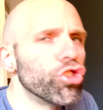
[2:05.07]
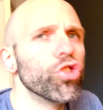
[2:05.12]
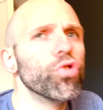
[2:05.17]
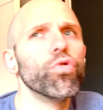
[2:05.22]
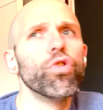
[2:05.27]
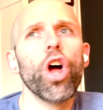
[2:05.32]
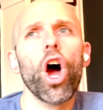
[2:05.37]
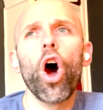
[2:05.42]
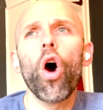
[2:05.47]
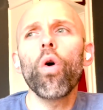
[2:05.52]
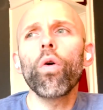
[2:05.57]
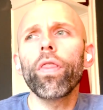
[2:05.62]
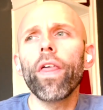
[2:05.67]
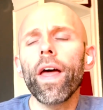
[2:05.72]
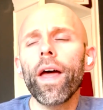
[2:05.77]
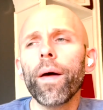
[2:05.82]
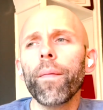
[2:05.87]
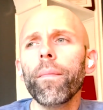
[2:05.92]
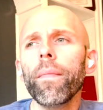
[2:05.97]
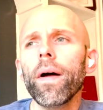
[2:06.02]
you know
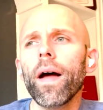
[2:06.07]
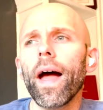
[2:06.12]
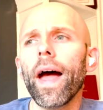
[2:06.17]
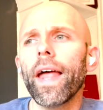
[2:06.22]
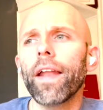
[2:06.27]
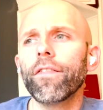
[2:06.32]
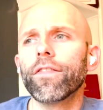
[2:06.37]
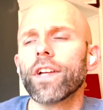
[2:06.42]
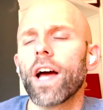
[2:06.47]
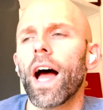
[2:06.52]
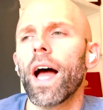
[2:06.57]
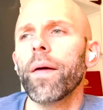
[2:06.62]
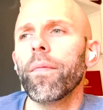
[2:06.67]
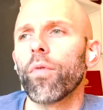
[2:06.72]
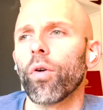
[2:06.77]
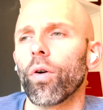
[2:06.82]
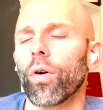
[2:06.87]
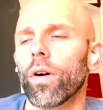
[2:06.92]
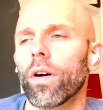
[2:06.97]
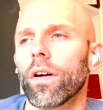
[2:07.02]
them ahead of time,
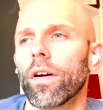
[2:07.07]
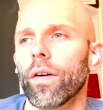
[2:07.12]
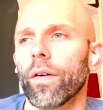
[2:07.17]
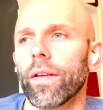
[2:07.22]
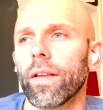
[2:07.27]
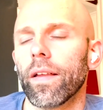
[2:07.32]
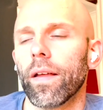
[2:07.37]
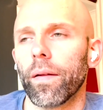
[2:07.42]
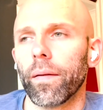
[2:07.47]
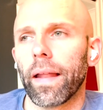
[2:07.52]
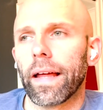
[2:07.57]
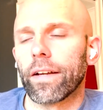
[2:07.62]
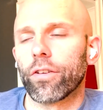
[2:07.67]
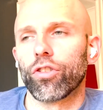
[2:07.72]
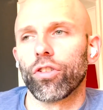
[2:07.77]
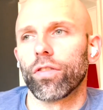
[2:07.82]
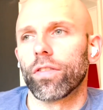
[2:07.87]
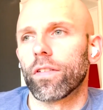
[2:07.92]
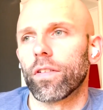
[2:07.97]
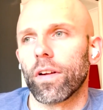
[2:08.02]
or like
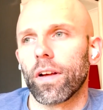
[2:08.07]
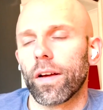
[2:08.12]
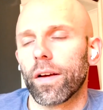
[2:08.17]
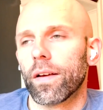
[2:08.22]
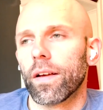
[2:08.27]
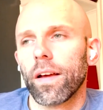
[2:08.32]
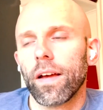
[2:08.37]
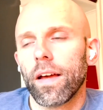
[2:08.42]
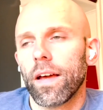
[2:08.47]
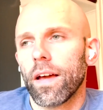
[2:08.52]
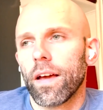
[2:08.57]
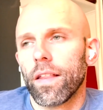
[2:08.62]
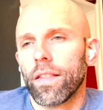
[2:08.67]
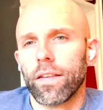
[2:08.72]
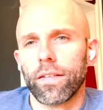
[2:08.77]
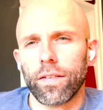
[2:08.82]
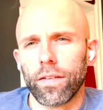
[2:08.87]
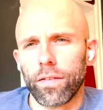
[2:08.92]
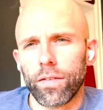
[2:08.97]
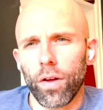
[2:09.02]
just this is